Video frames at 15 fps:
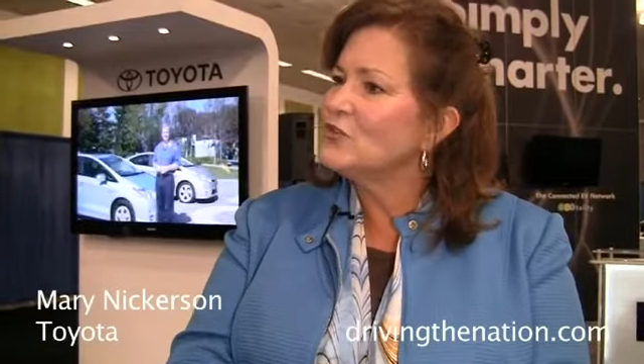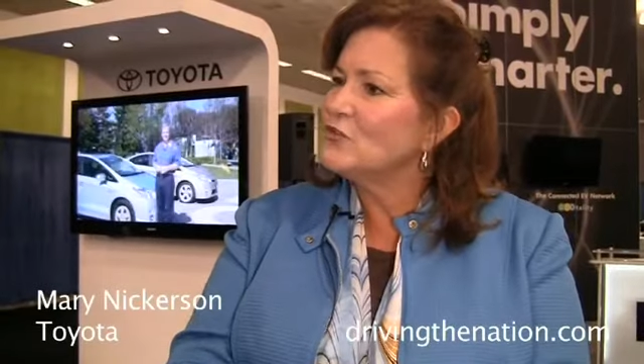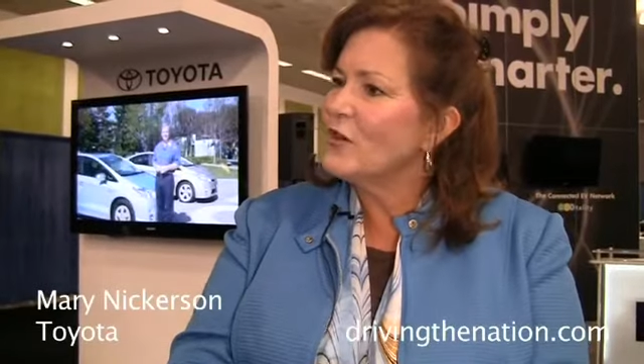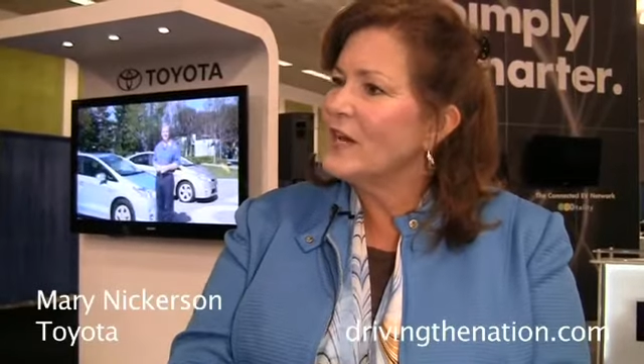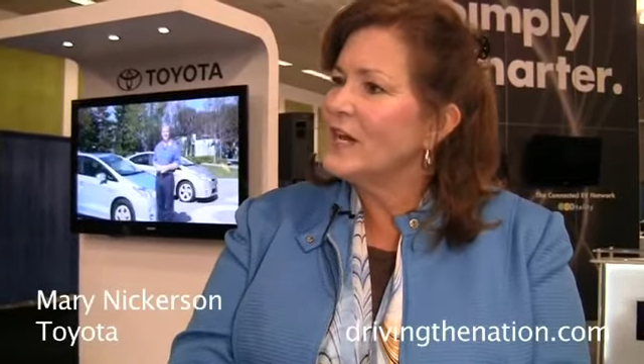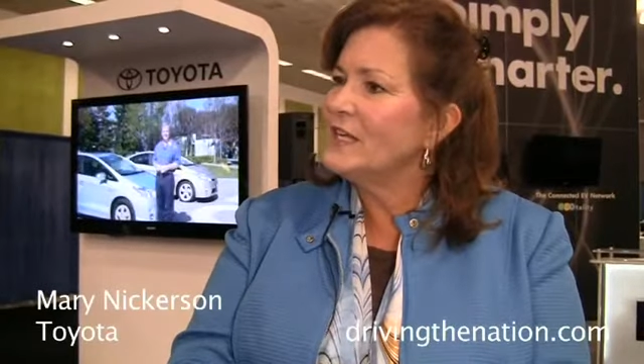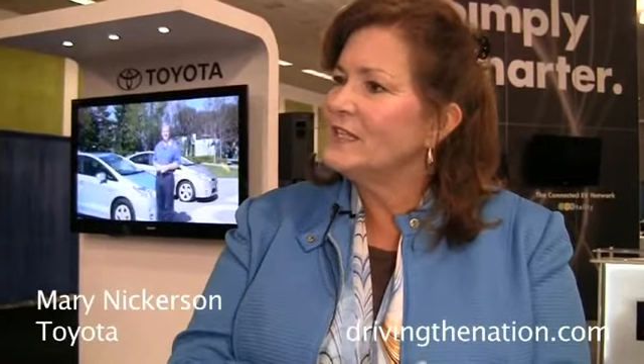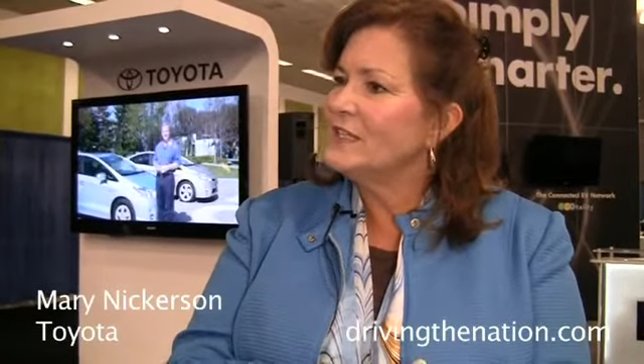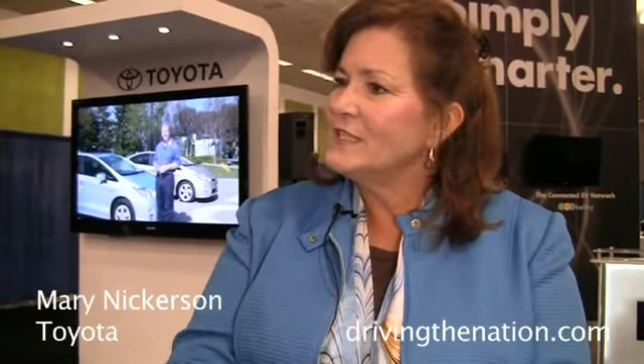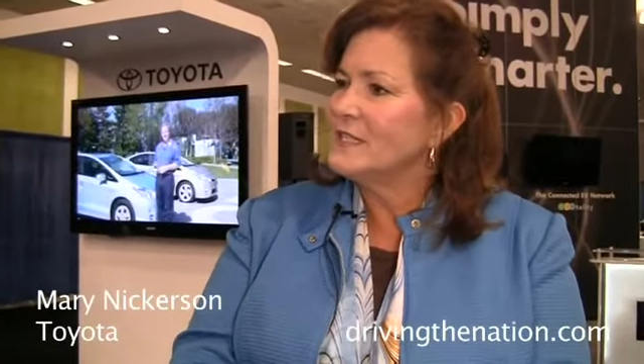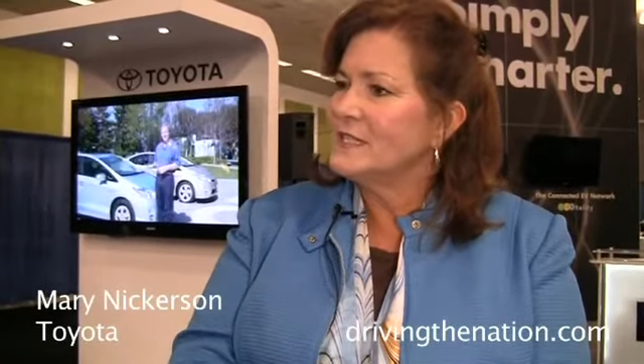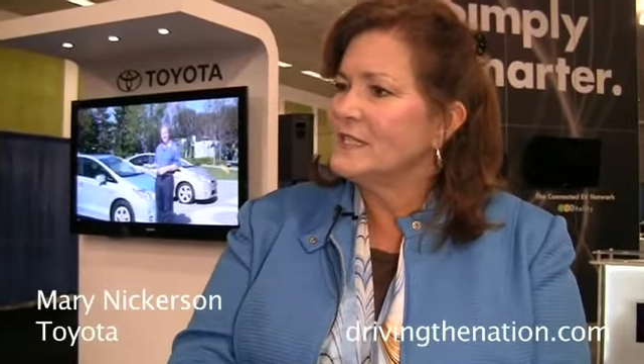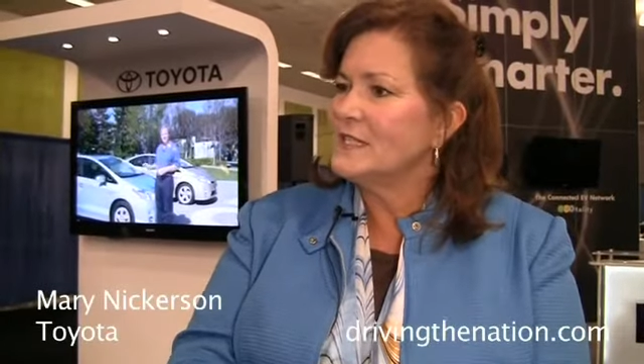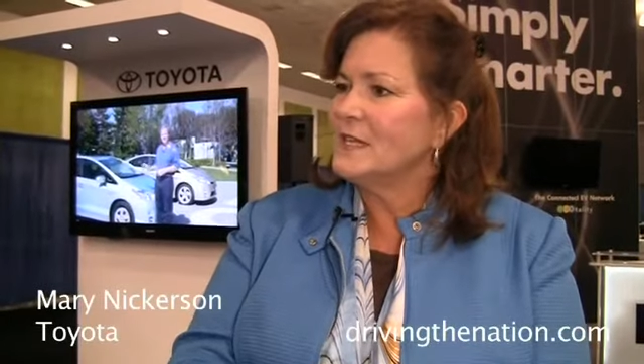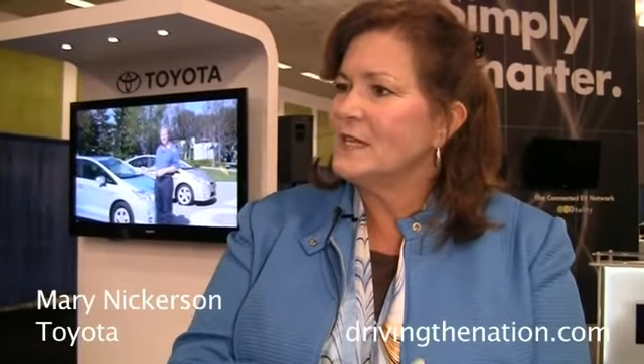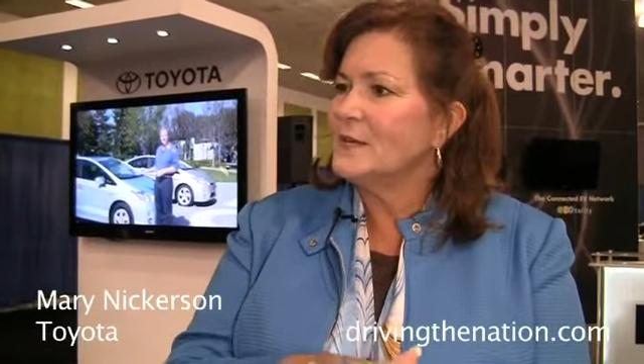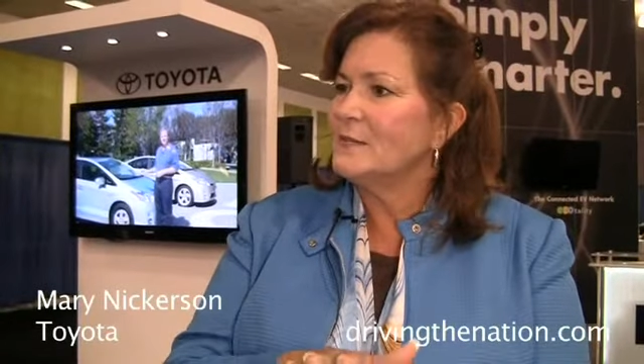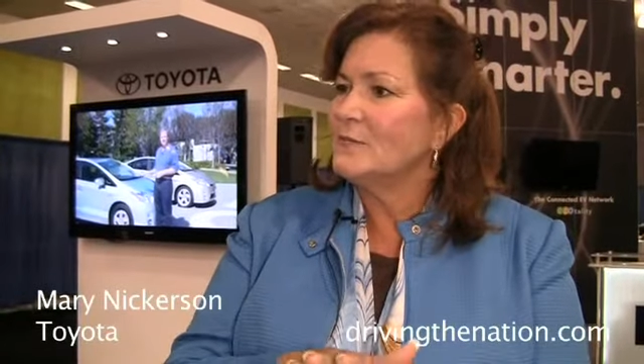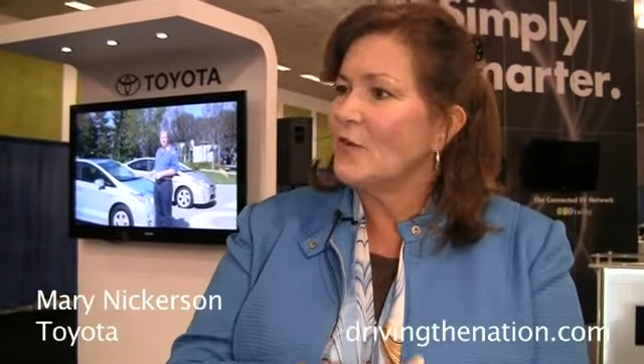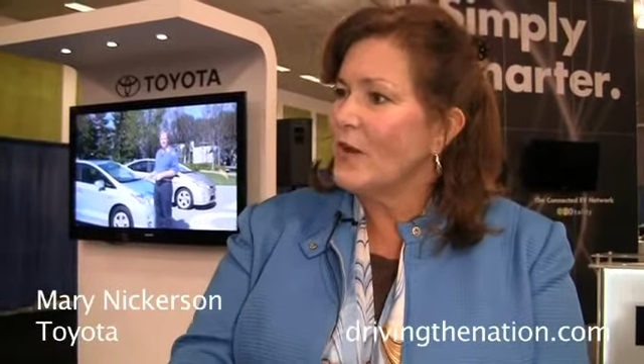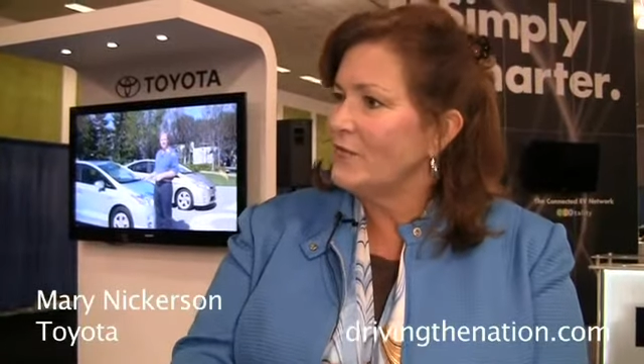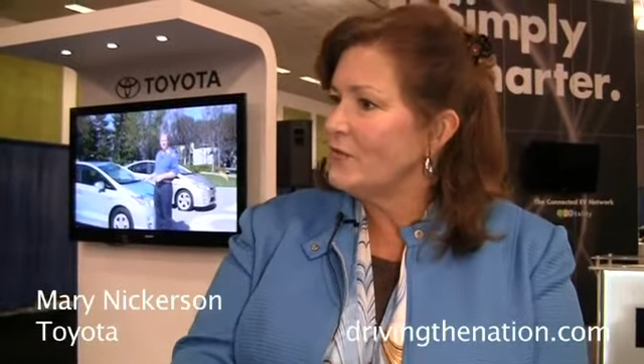train system,
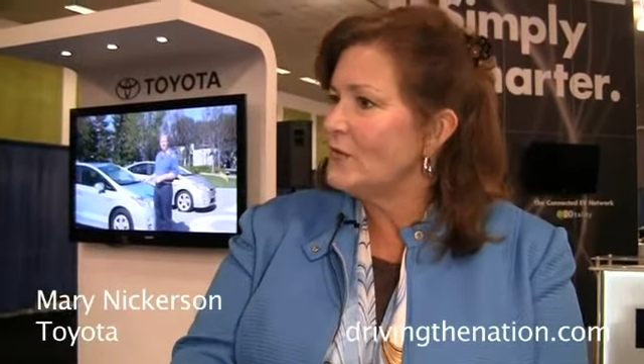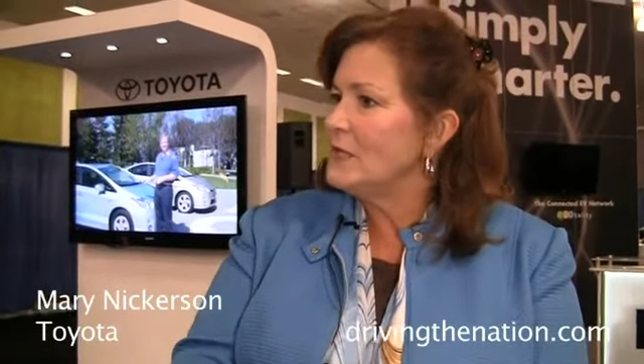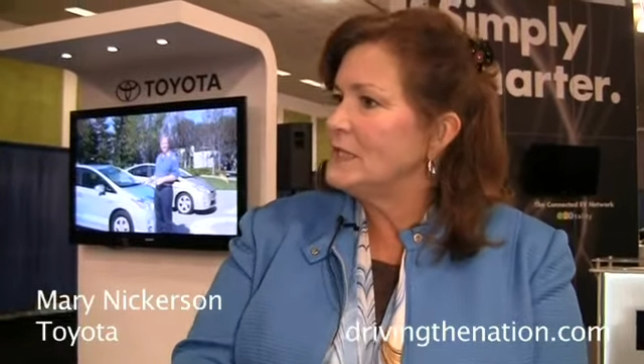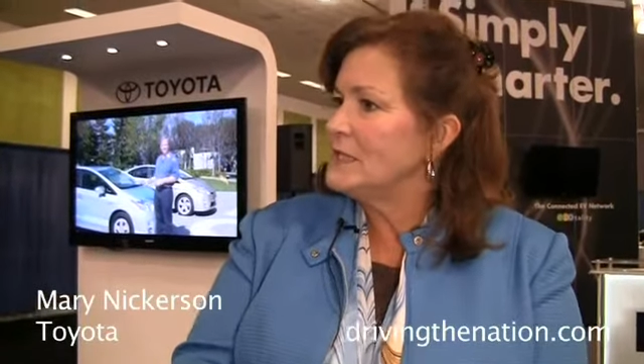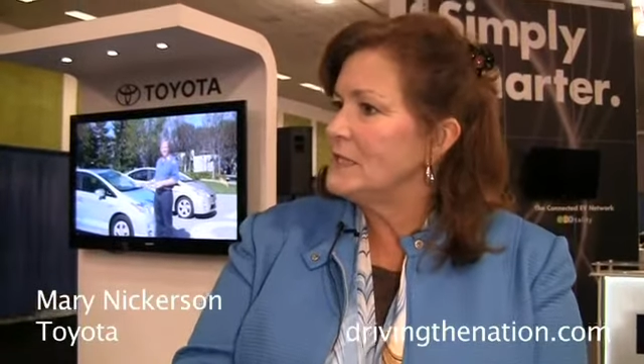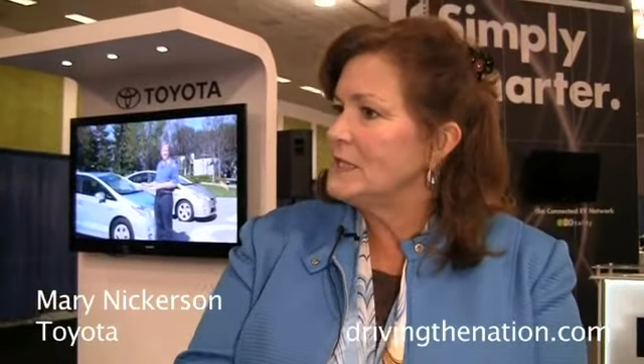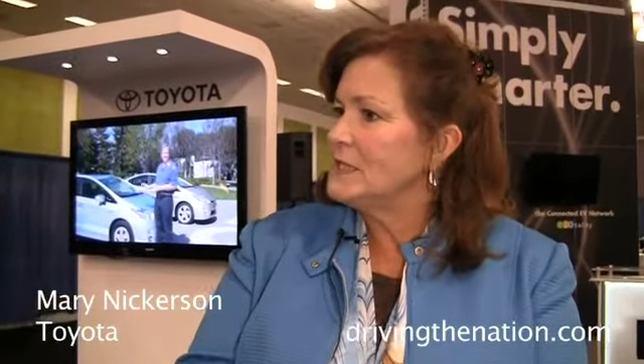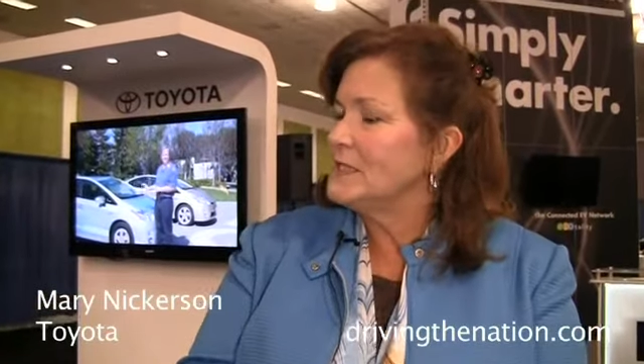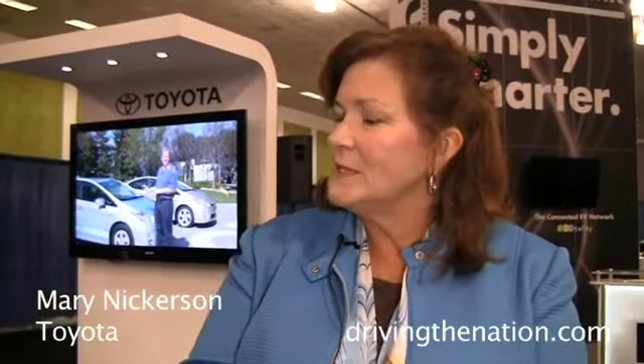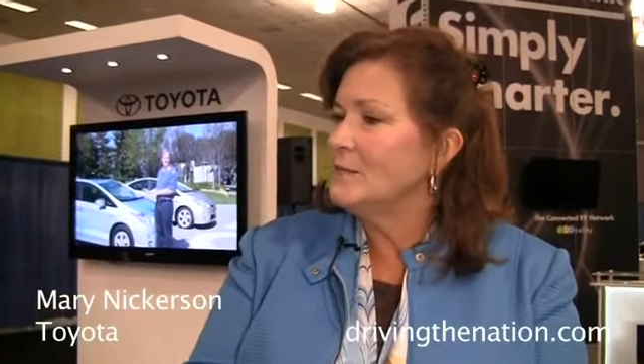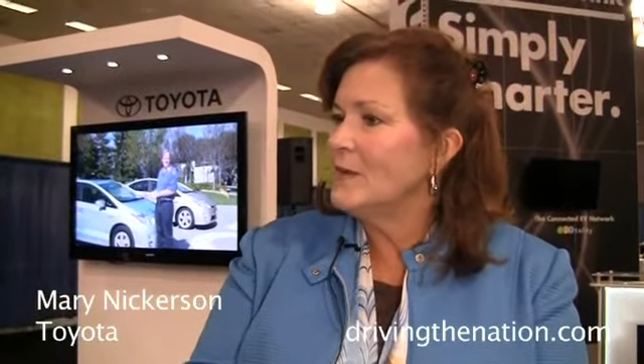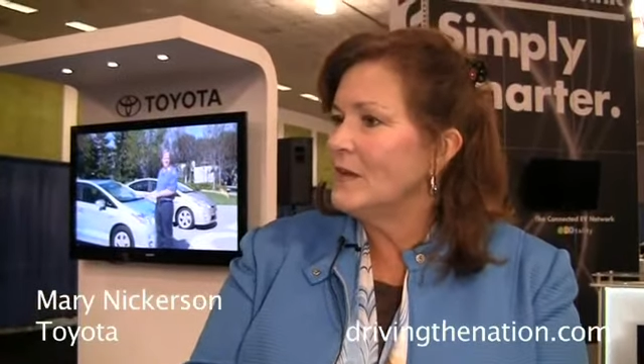drivetrain system